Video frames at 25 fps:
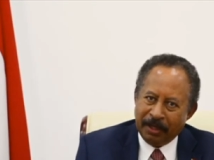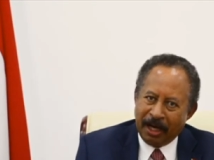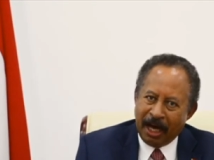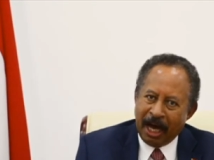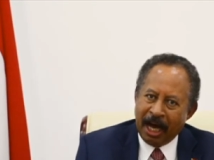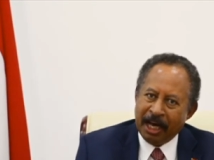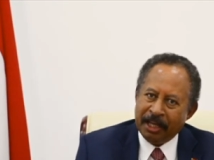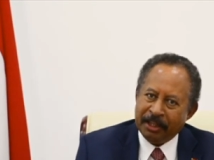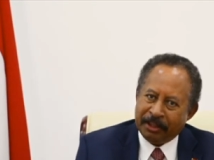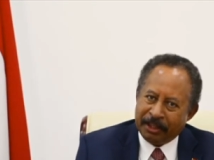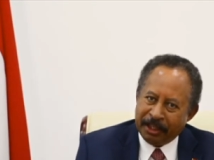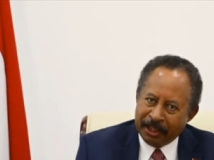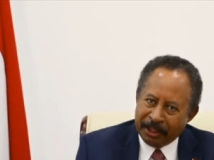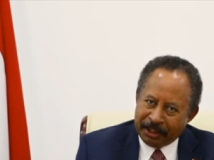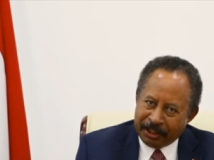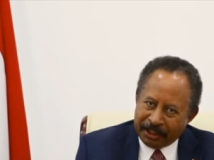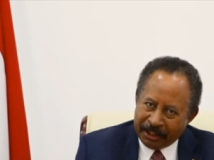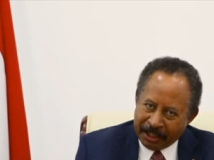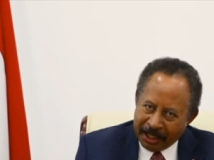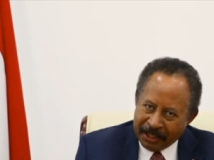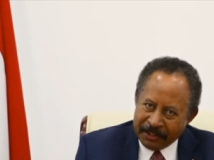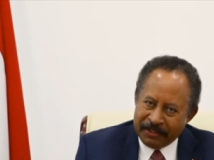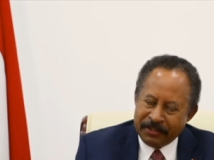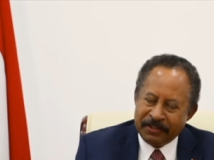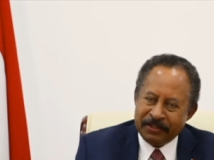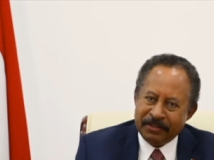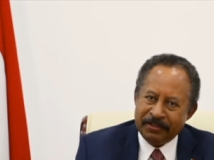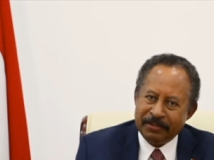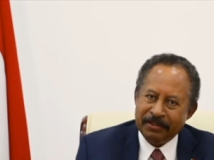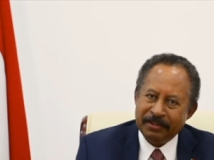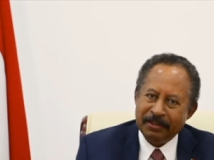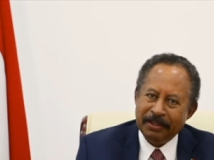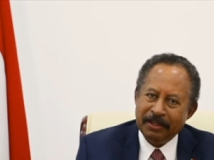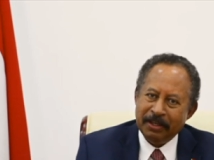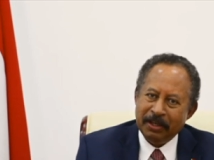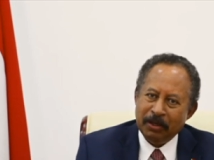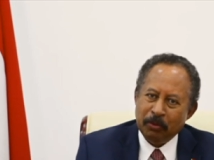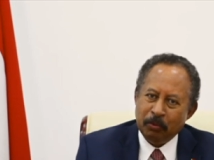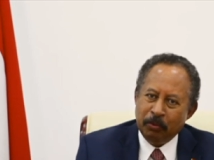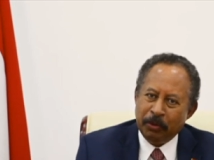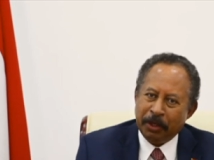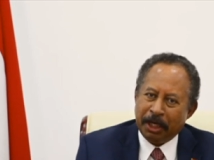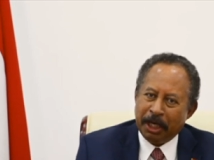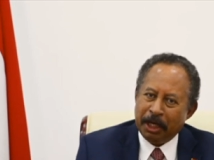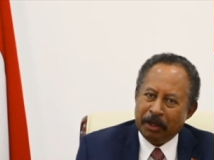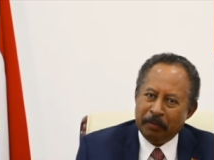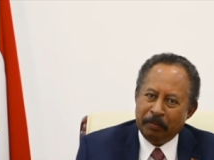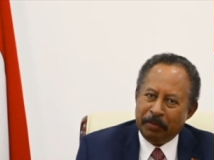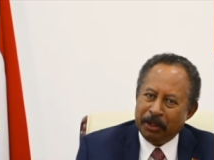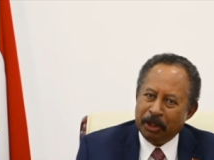I think, yes, we
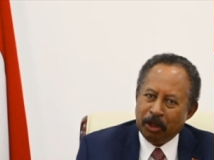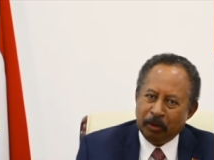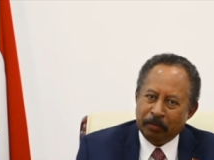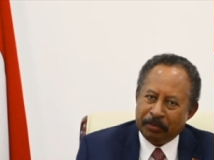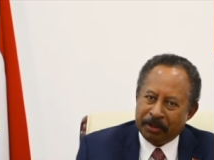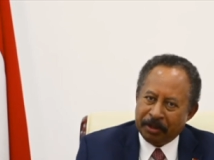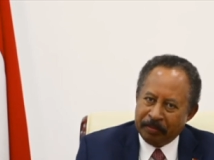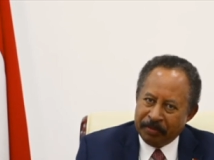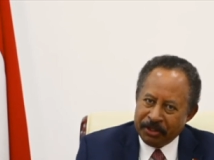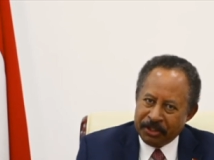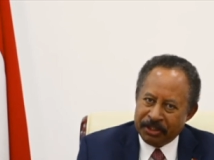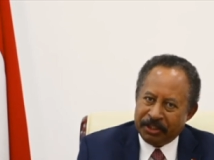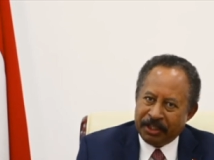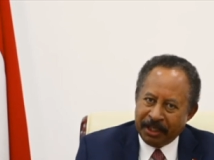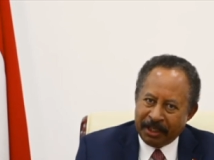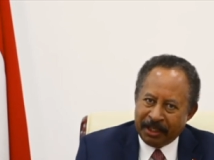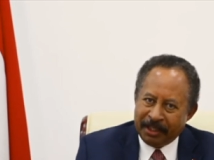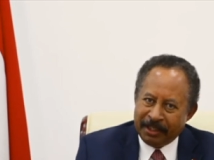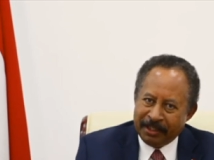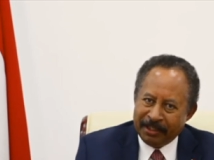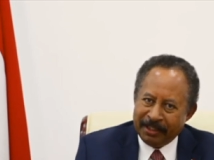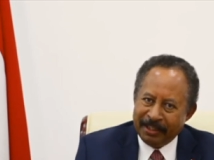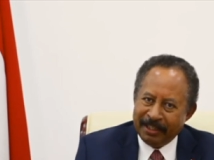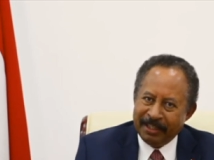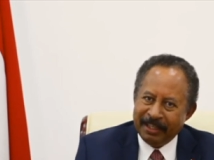can be optimistic.